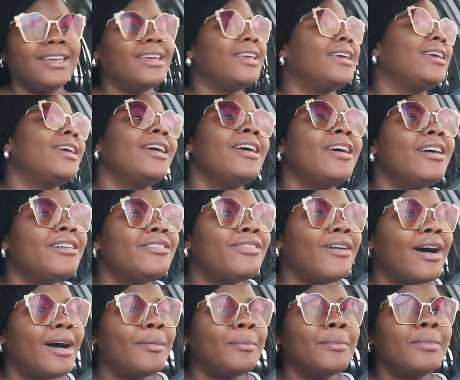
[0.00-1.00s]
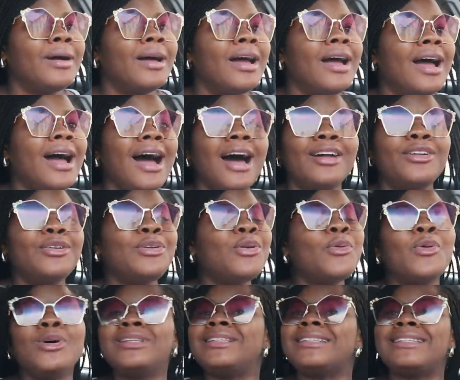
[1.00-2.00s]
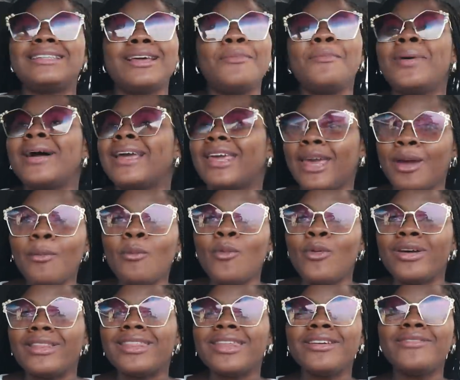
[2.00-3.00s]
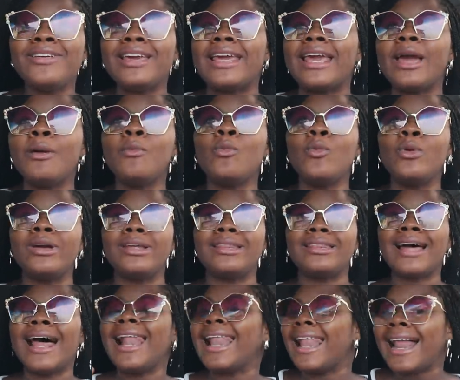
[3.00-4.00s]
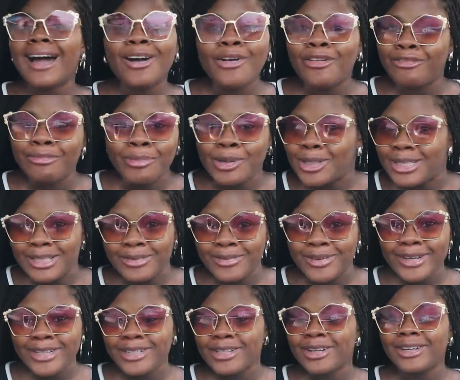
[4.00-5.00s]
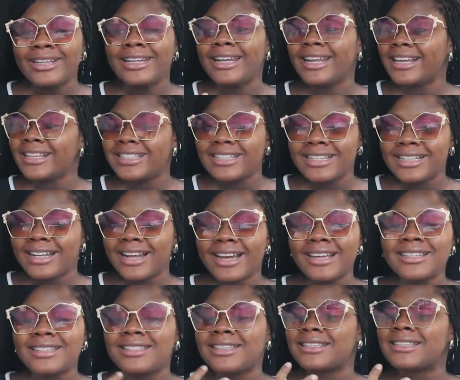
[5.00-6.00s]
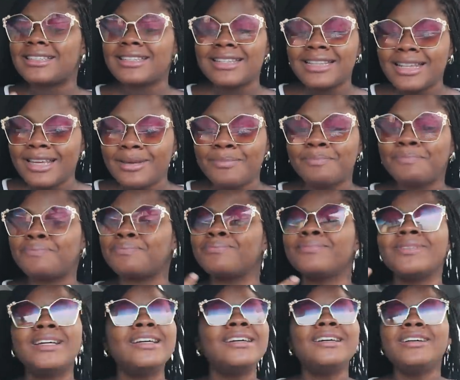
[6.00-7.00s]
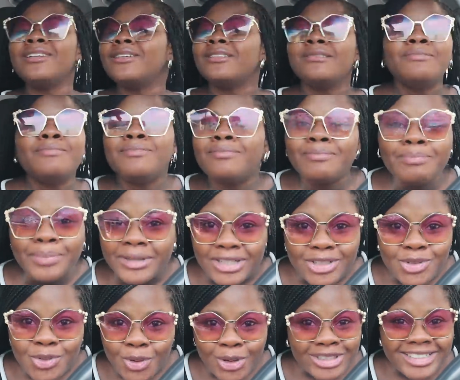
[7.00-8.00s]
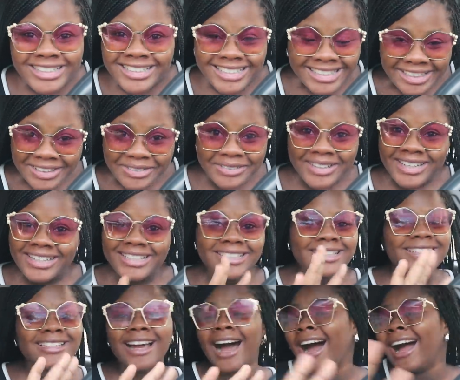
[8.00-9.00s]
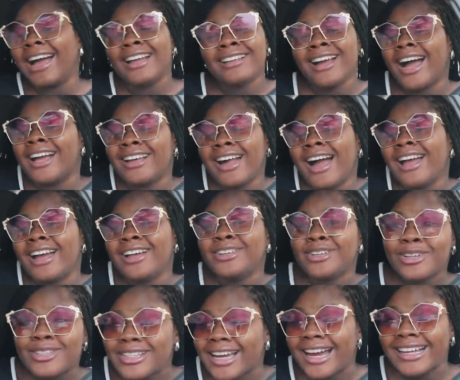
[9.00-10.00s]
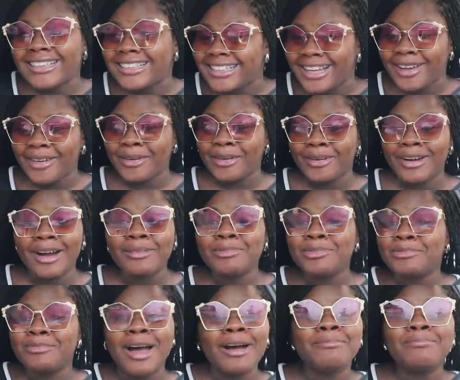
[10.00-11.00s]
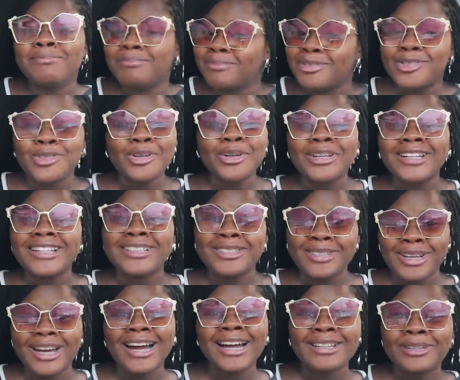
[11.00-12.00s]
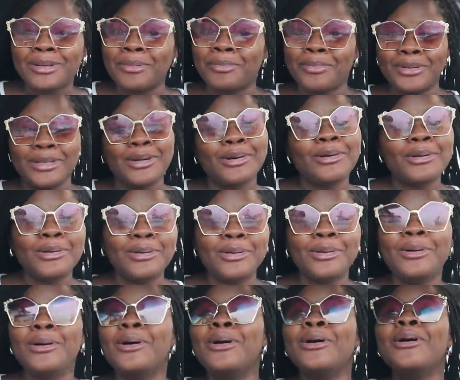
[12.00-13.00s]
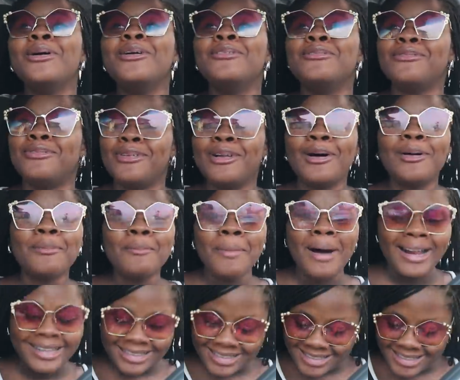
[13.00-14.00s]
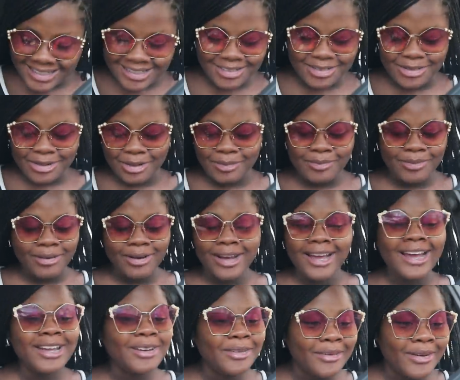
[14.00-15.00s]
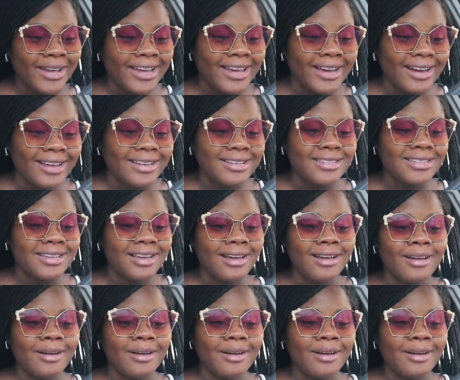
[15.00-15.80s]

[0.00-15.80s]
fam, I don't know what December came with. If it came with a lack of motivation, laziness, sleep, binge watch series, I just can't tell. I'm struggling to catch up with the whole vlogmas syndrome. But anyway, guys,